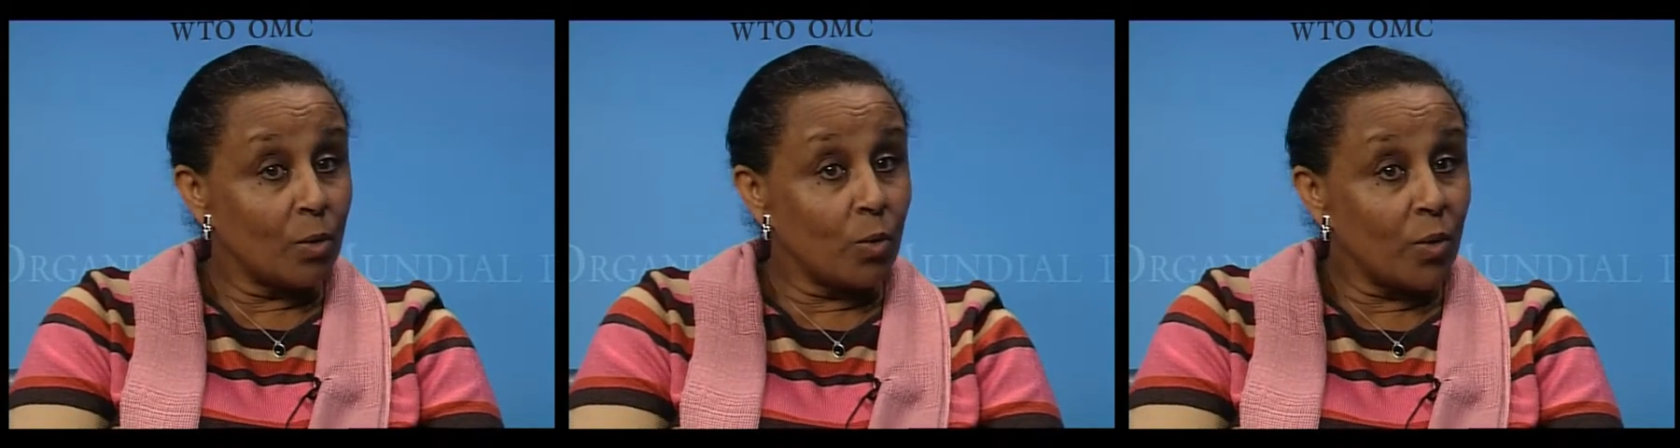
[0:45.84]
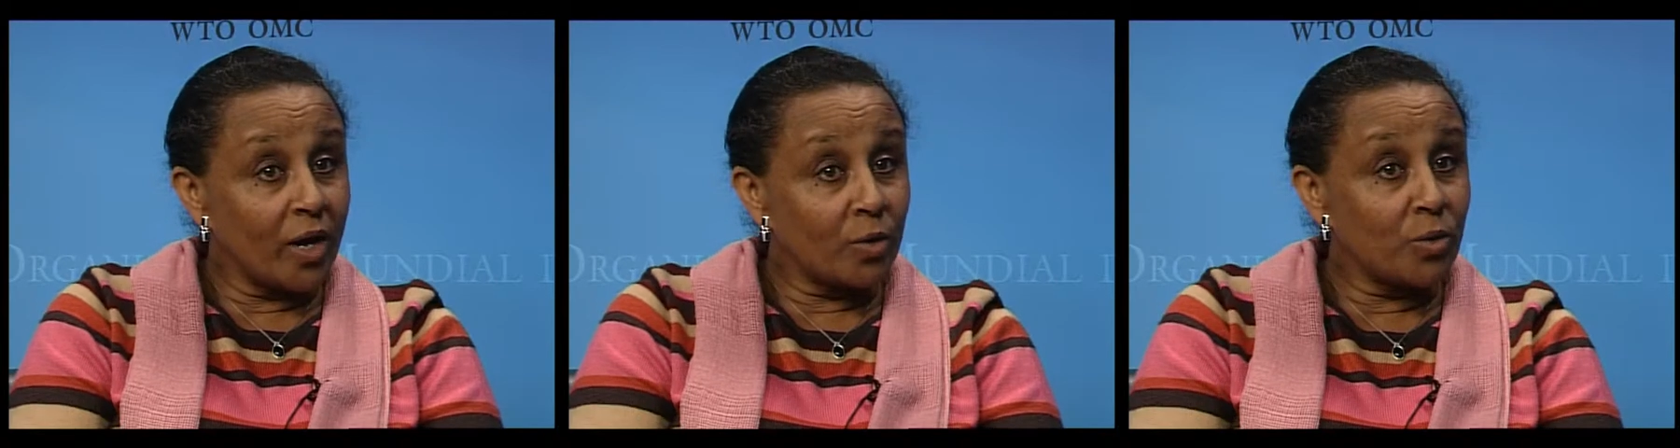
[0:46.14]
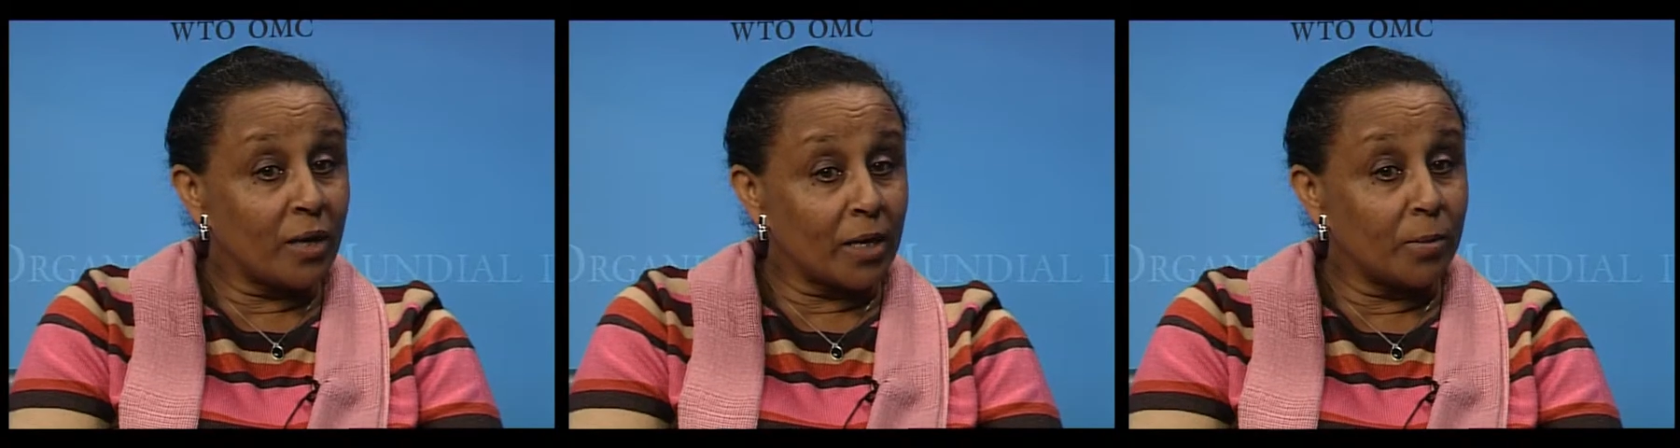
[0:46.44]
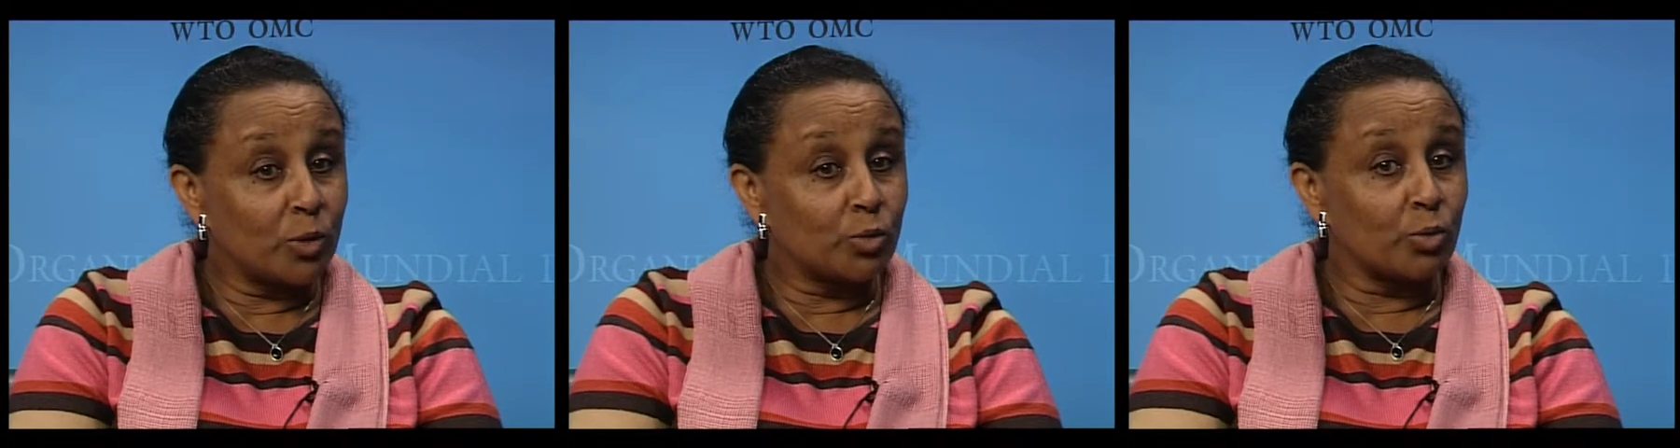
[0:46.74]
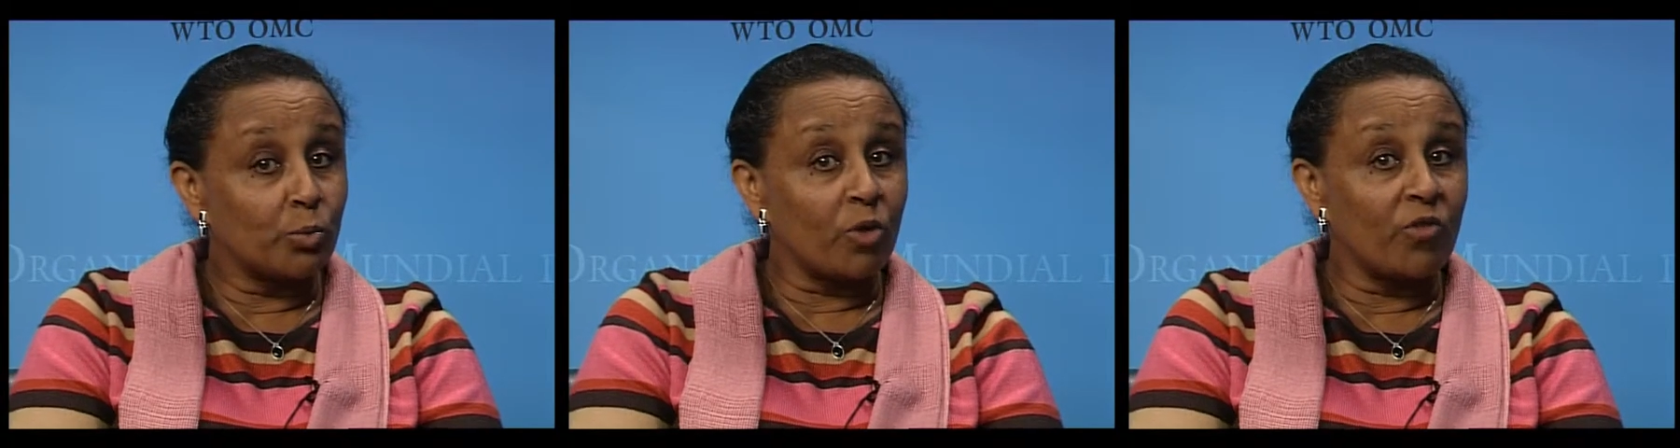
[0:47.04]
where we were able
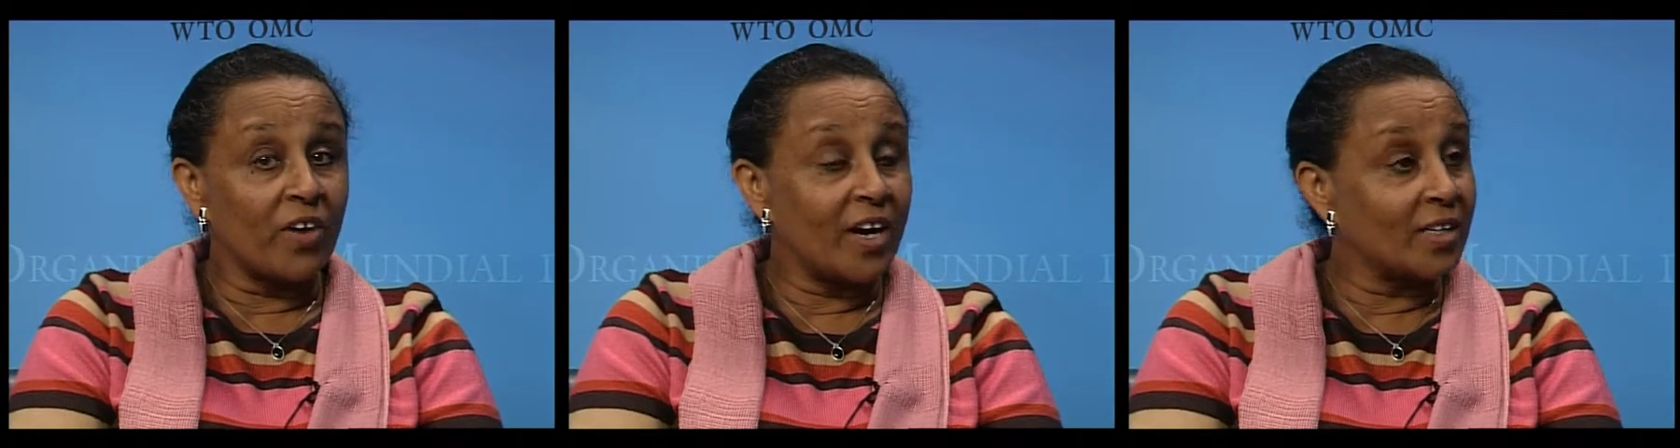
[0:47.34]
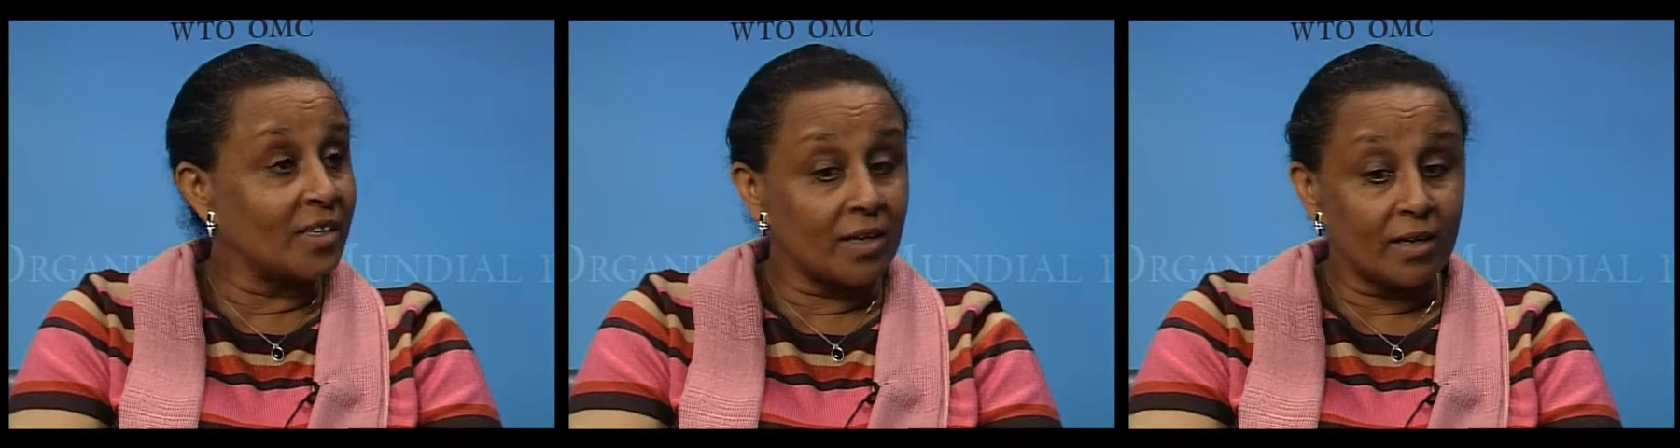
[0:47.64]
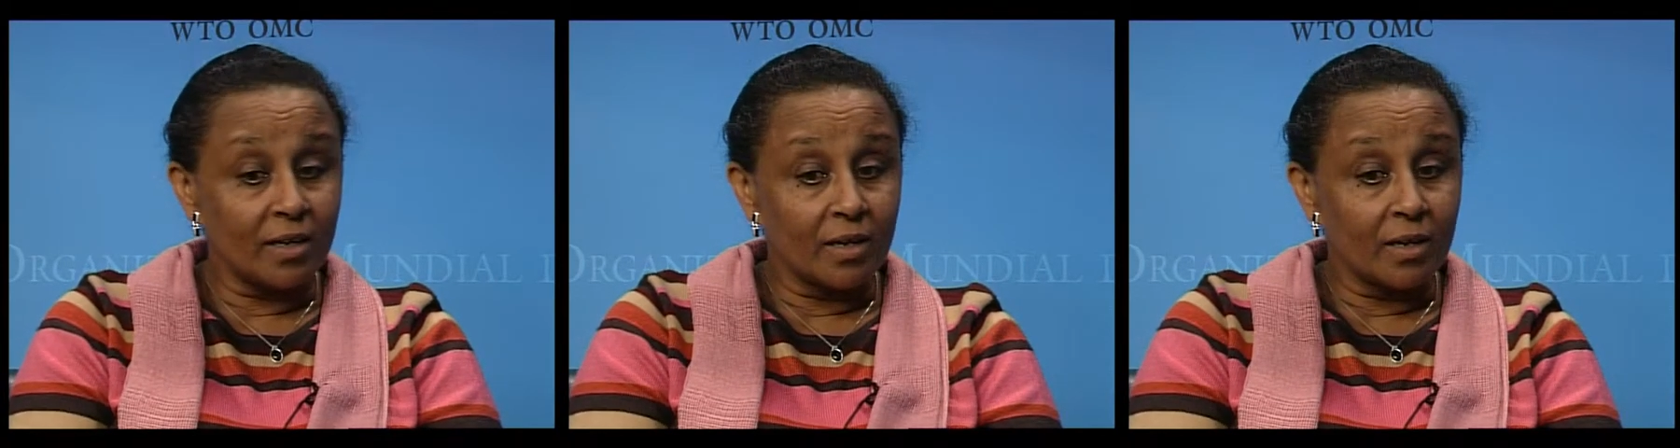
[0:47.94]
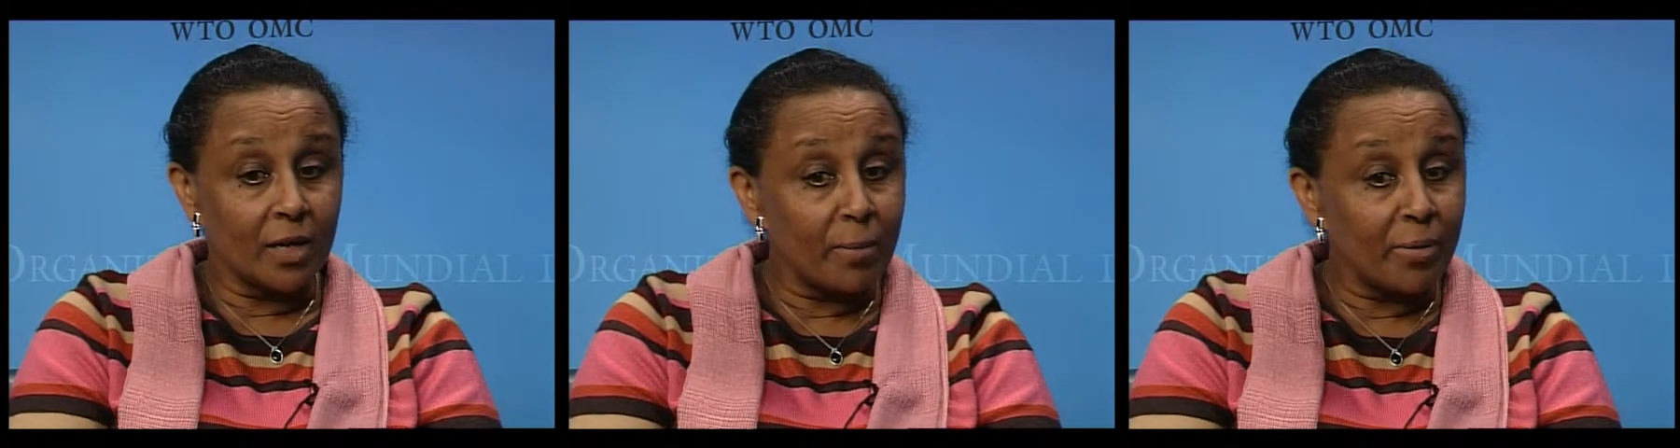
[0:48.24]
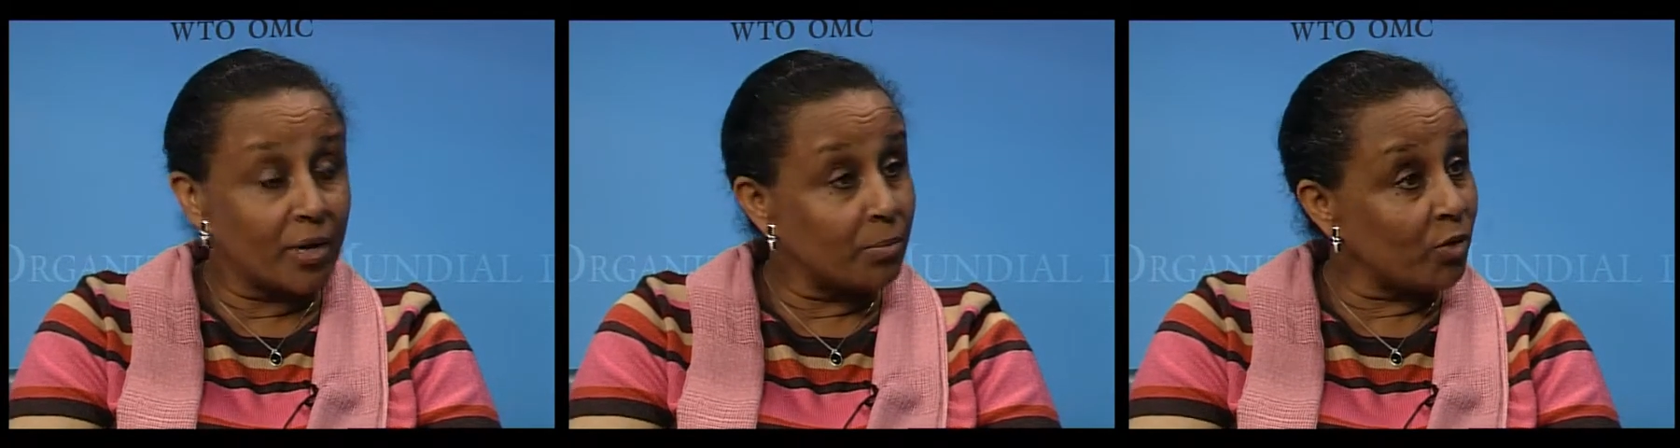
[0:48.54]
to profile their
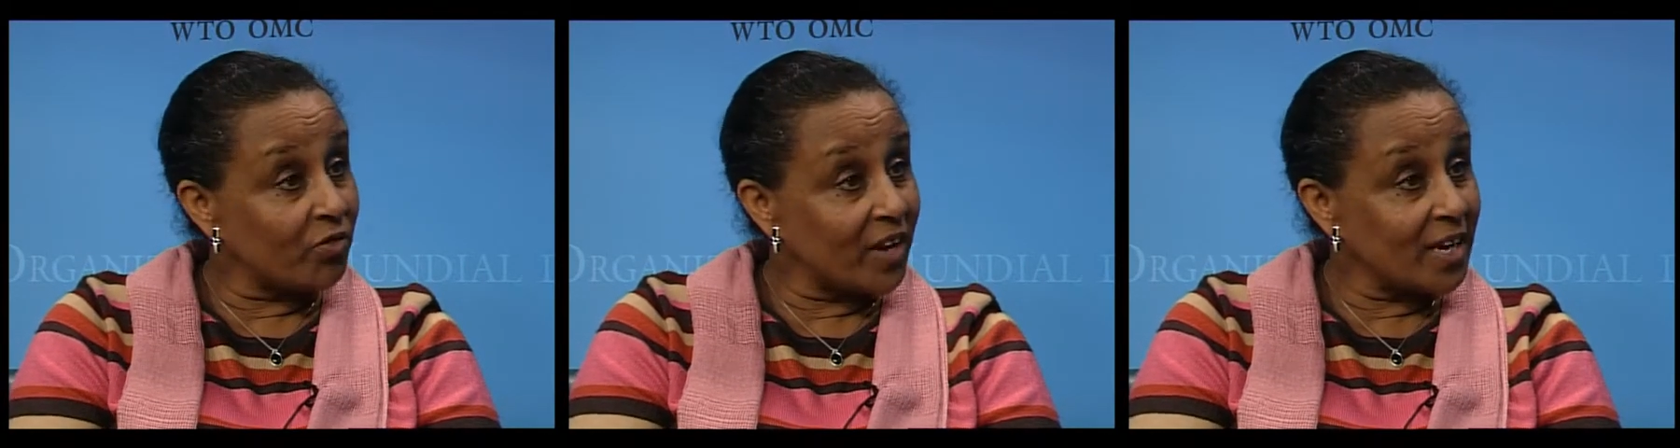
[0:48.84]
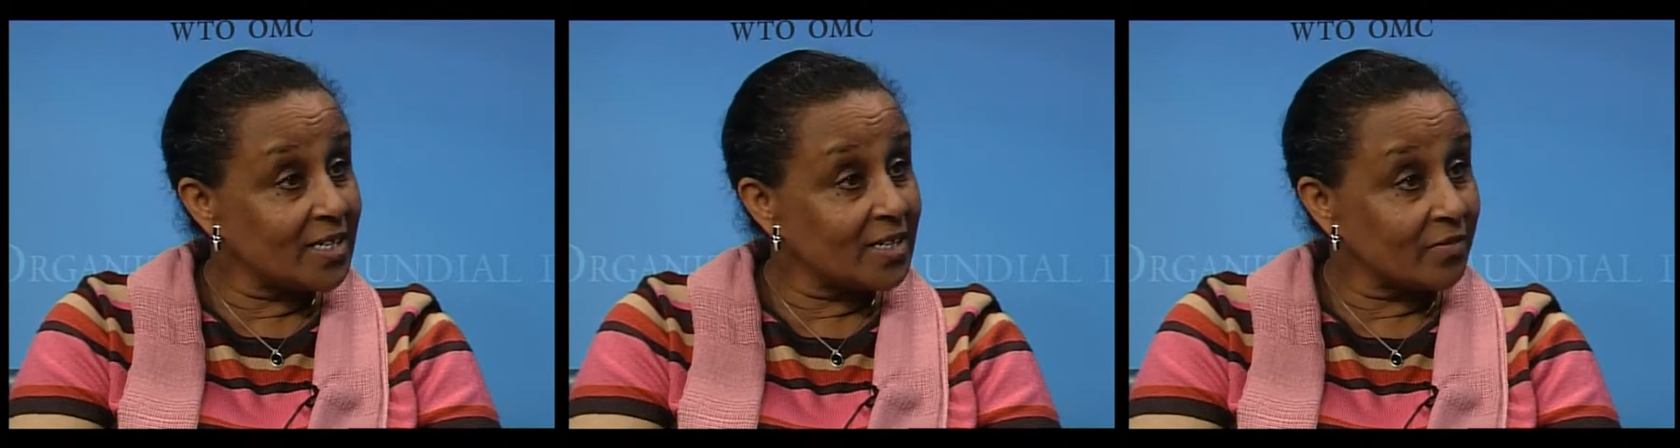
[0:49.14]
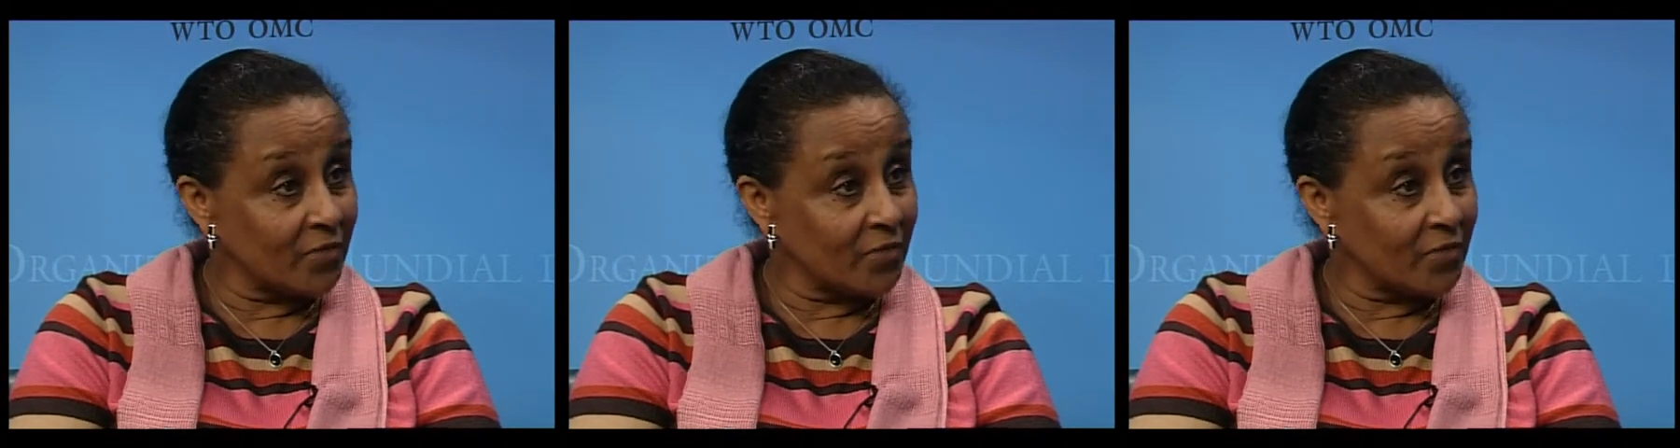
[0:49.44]
company profiles,